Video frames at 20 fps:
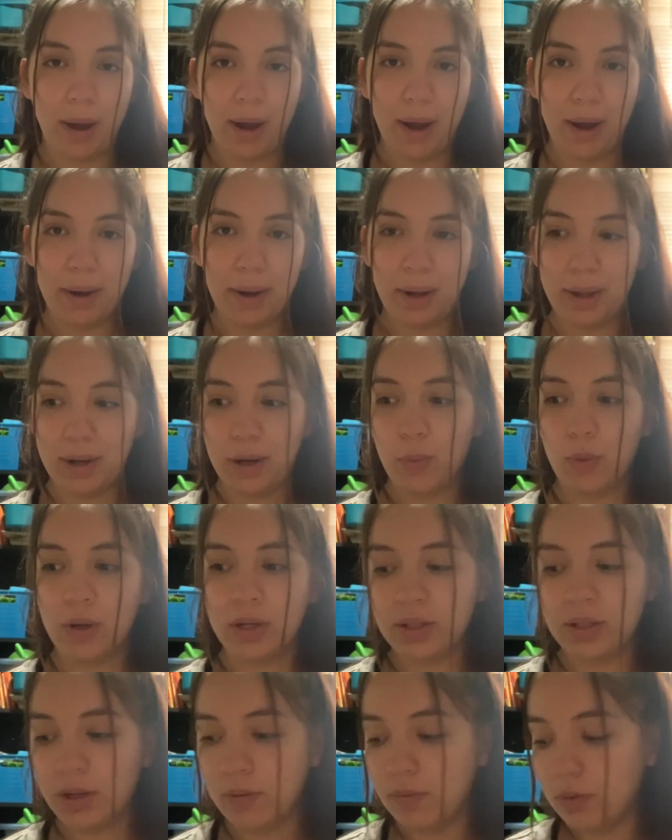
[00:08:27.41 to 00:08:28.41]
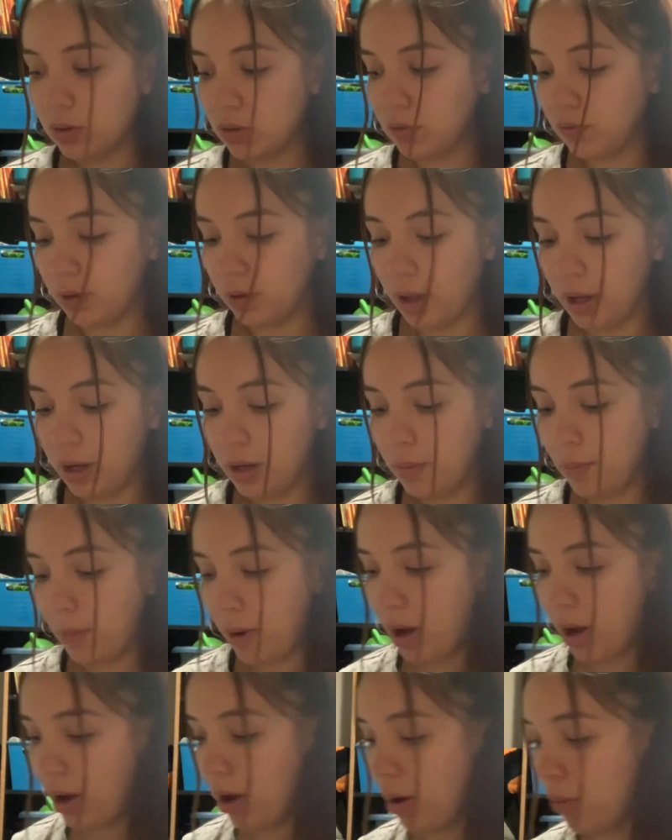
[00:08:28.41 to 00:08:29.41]
and I want to save those for like my
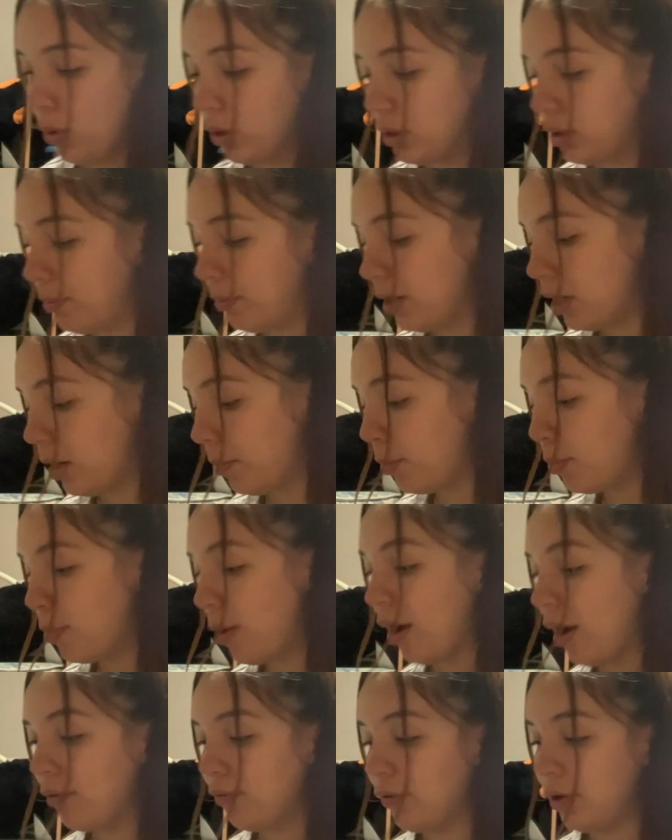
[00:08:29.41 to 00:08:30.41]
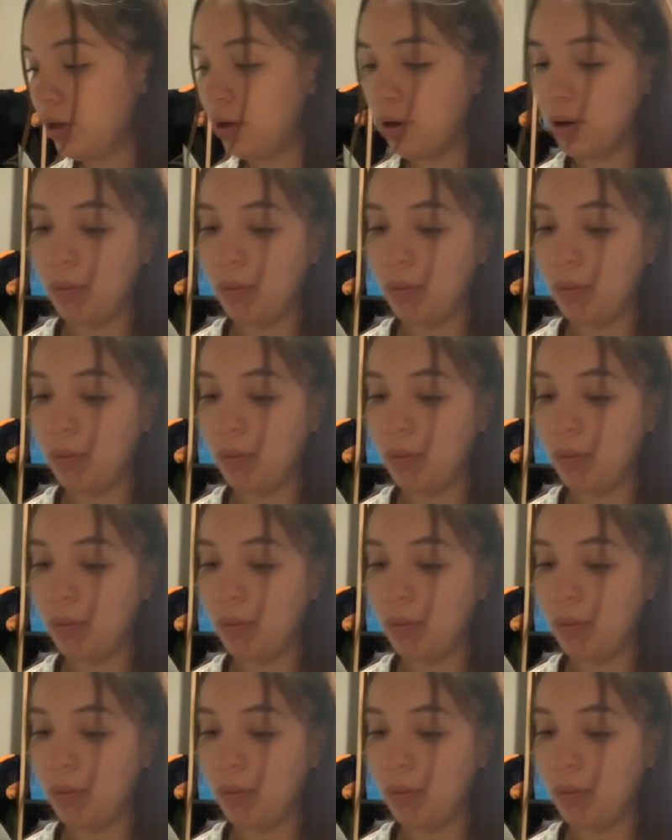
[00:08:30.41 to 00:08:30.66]
what's in my diaper bag video.